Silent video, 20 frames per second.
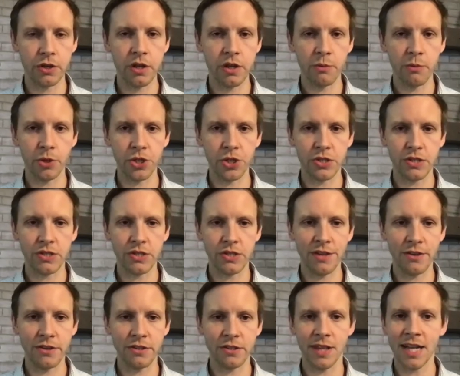which is to say
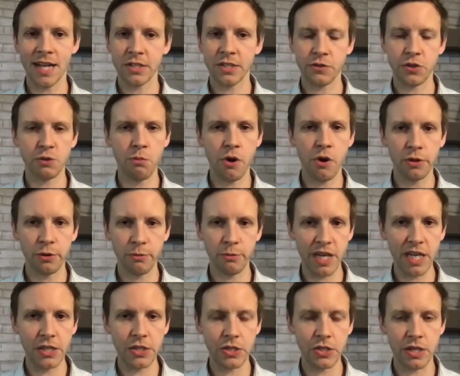there's lots of smaller
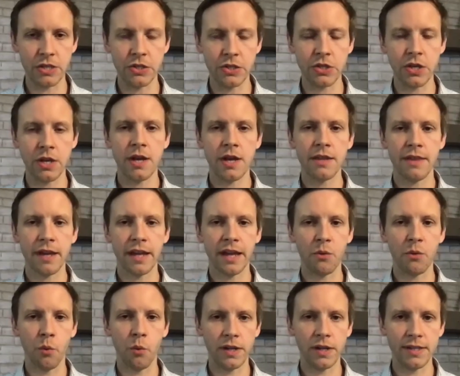pieces that
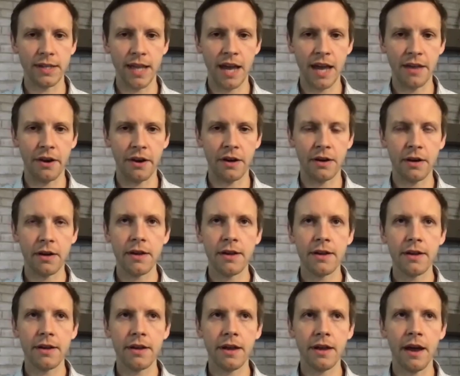can work together
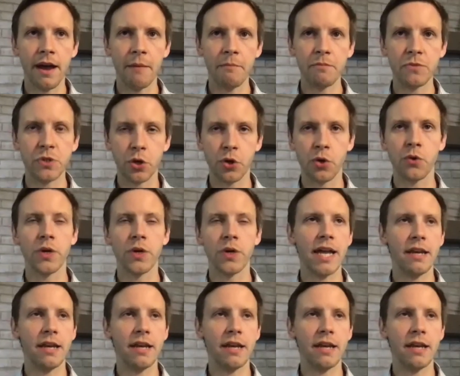to create